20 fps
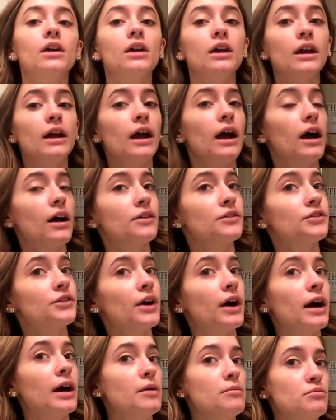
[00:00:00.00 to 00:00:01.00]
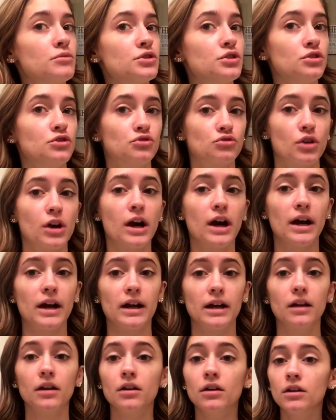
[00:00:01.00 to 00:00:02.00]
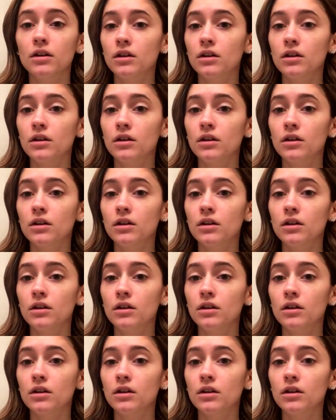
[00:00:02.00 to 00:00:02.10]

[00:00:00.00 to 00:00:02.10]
it has time to dry